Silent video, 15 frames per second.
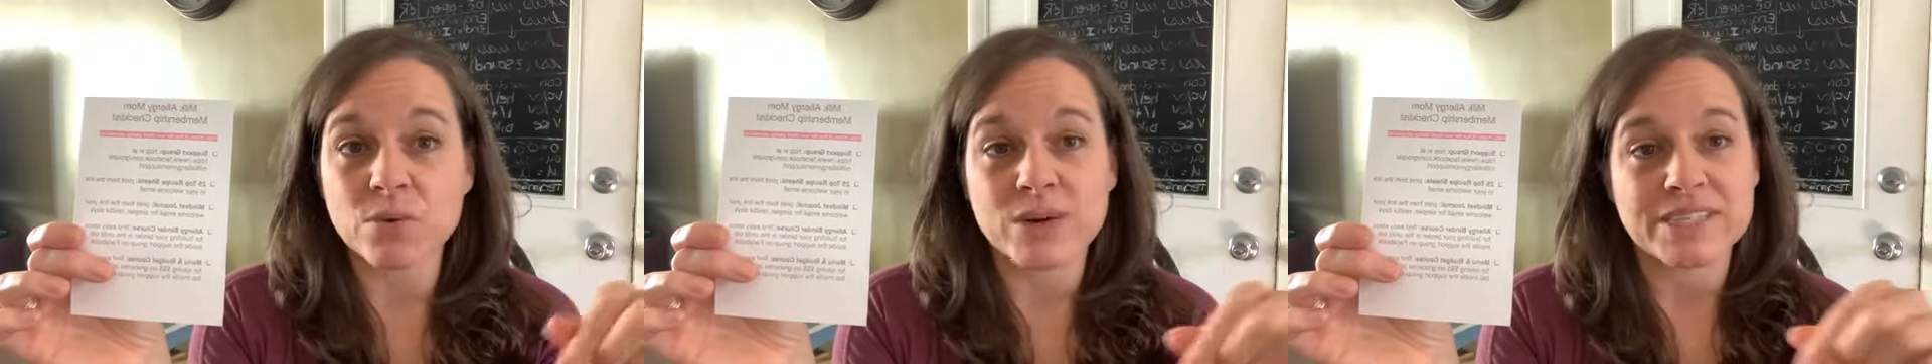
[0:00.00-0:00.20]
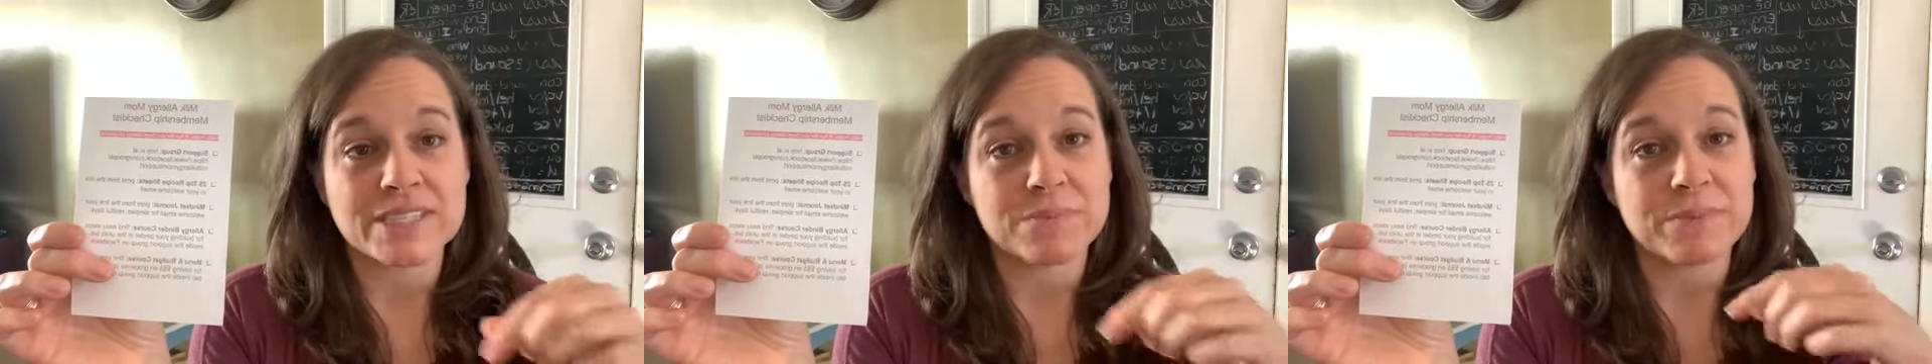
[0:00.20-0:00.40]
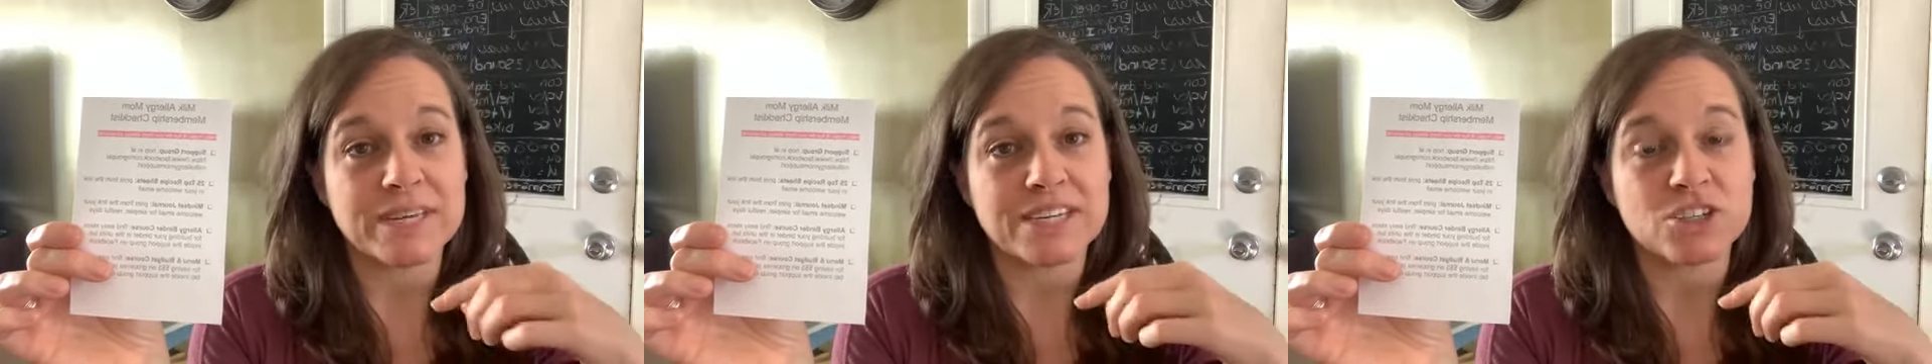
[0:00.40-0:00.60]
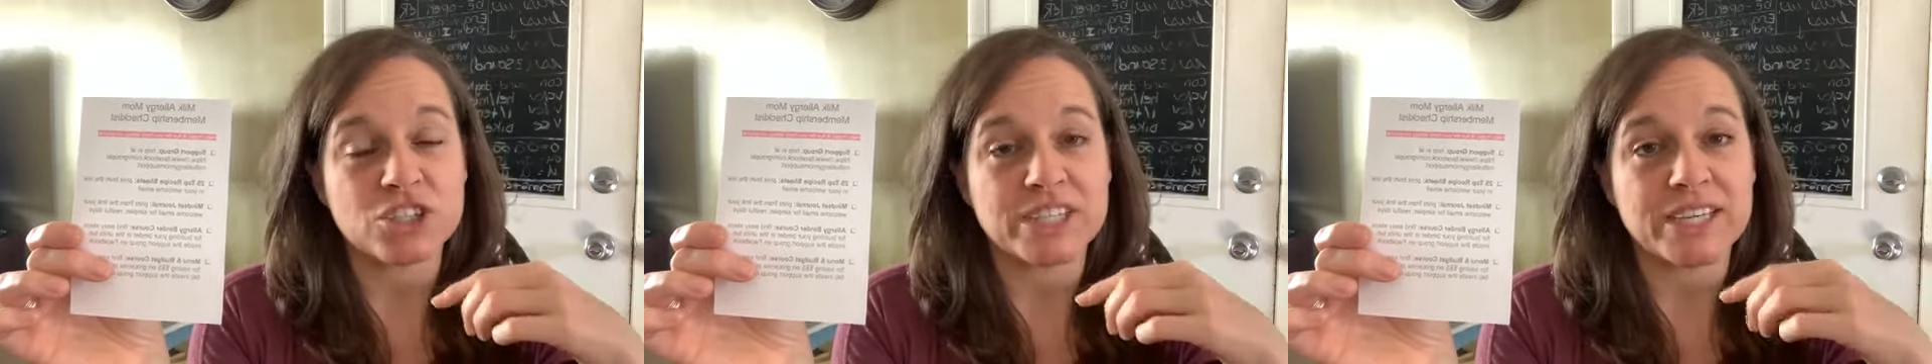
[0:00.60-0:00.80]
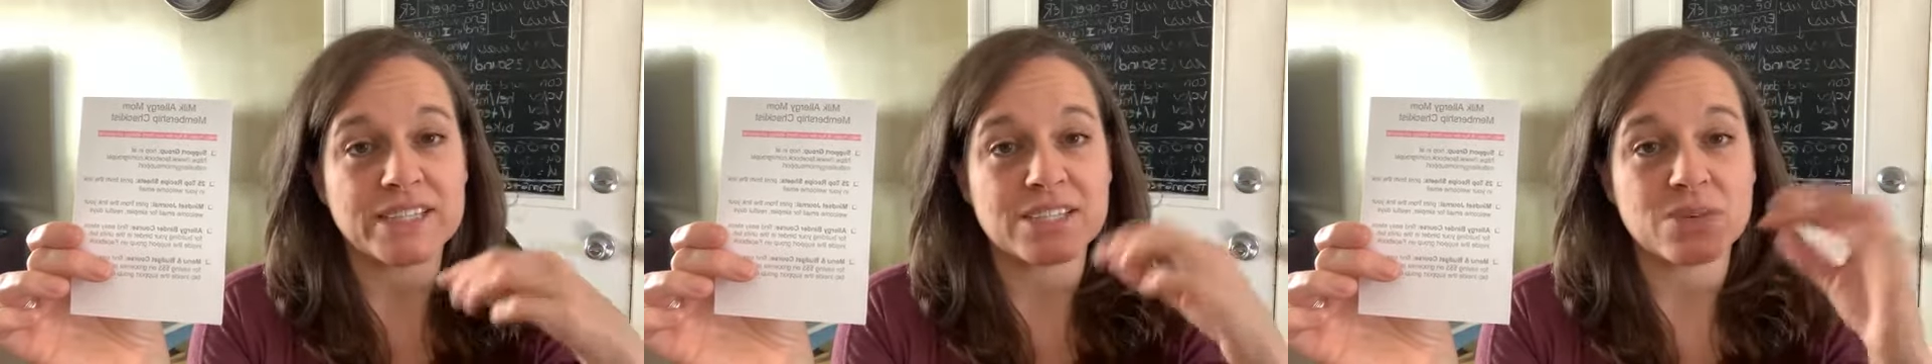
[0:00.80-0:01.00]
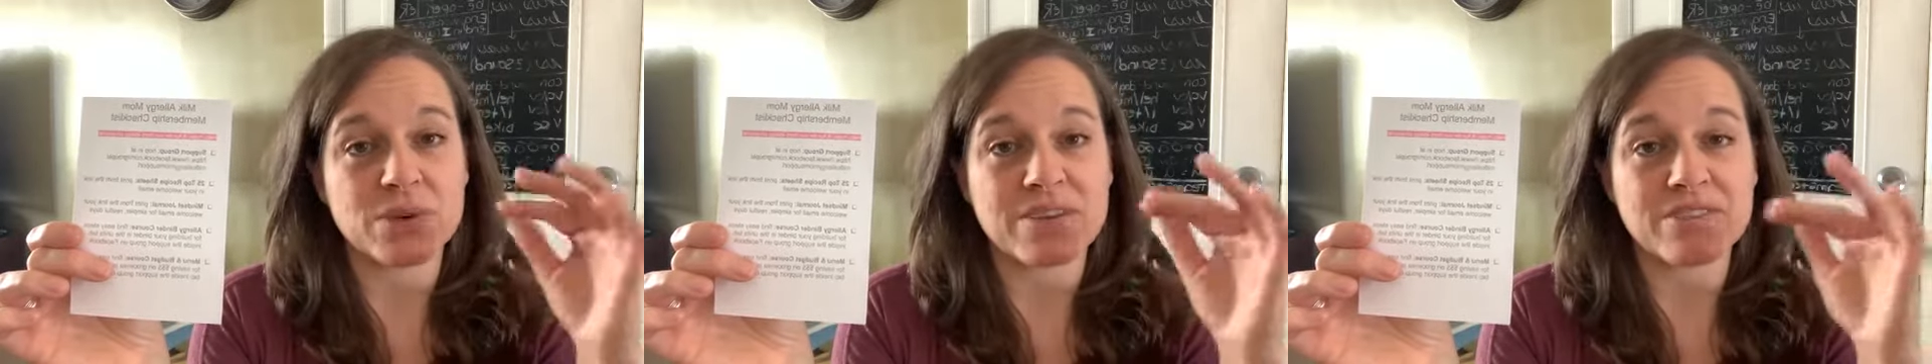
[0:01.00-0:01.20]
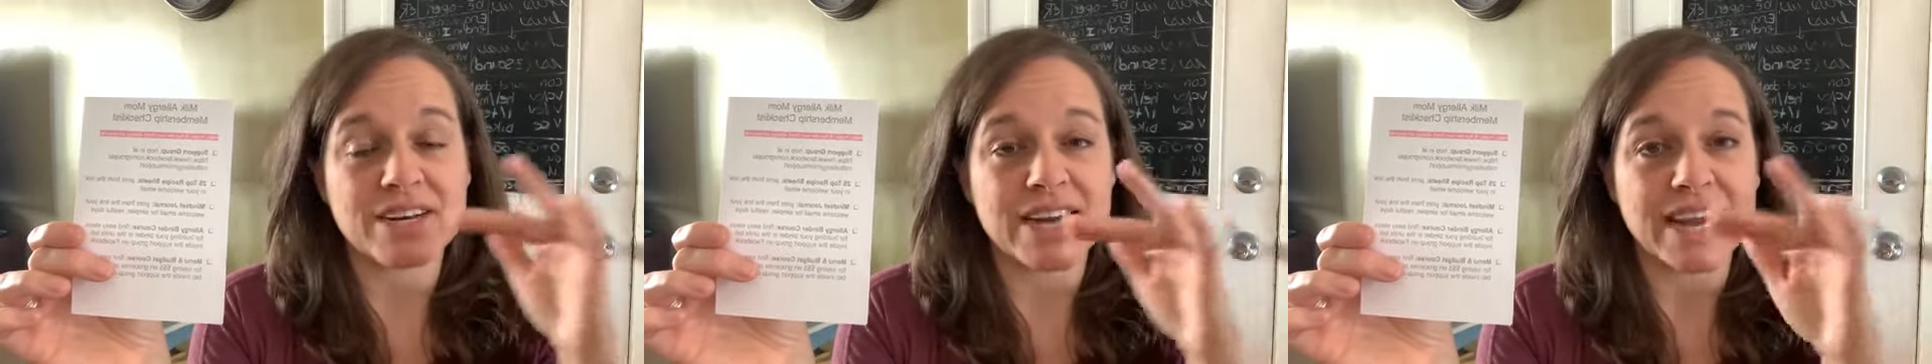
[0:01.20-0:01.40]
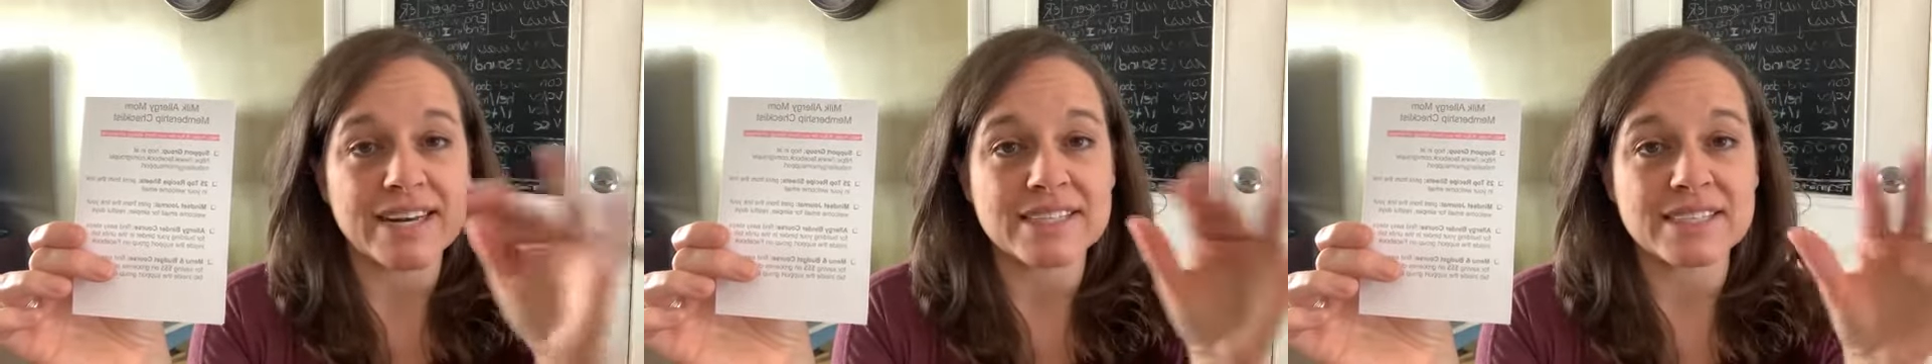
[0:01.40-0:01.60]
recipe sheet. So we have a
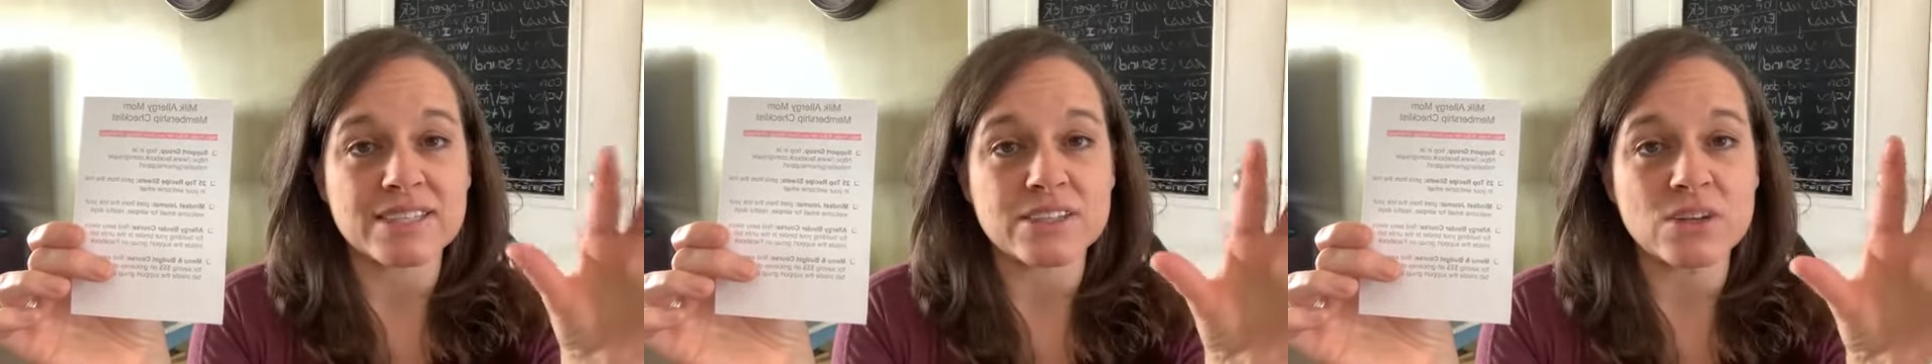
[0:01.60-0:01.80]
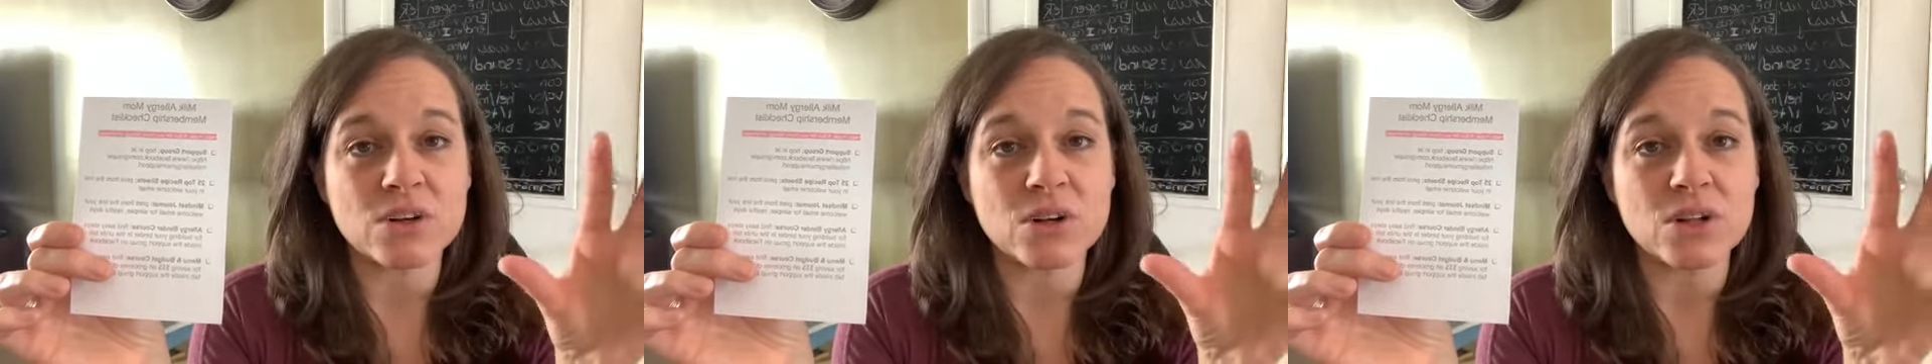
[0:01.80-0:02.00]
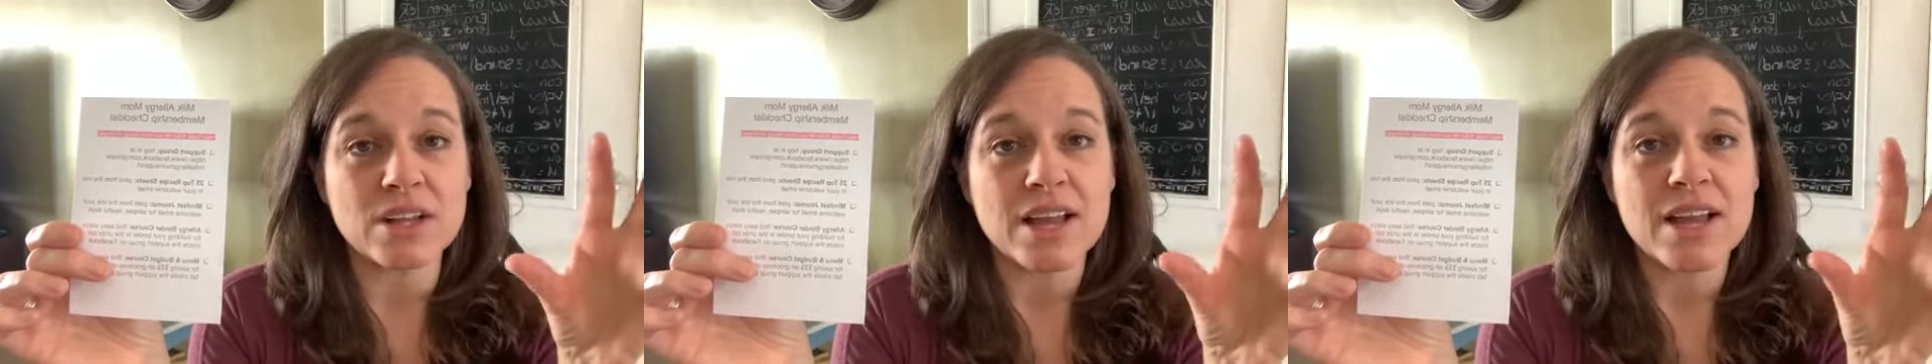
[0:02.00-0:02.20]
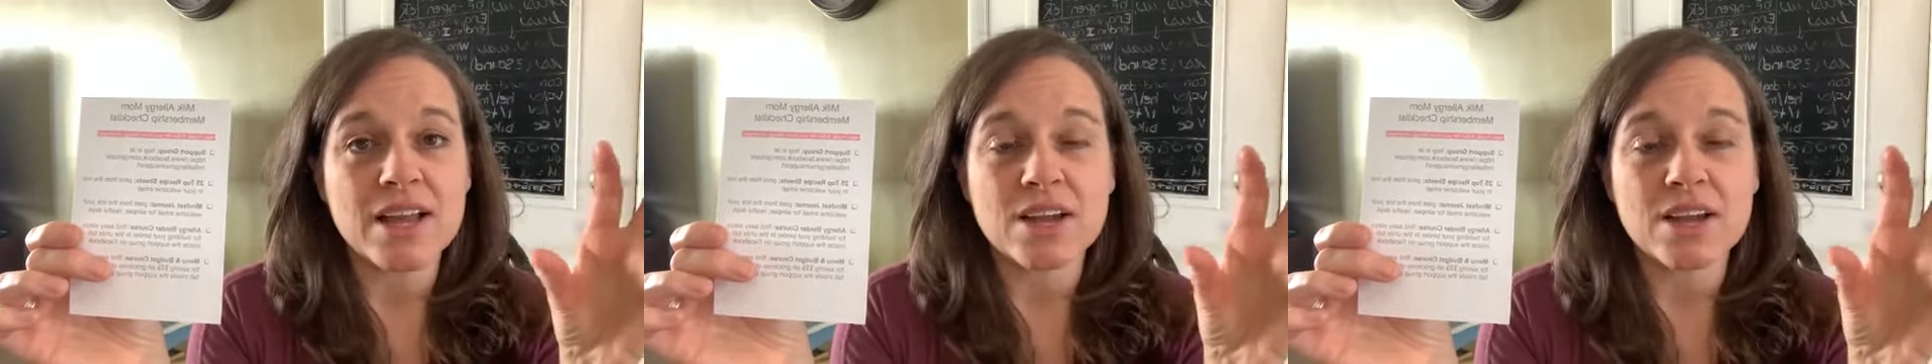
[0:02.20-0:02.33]
nice little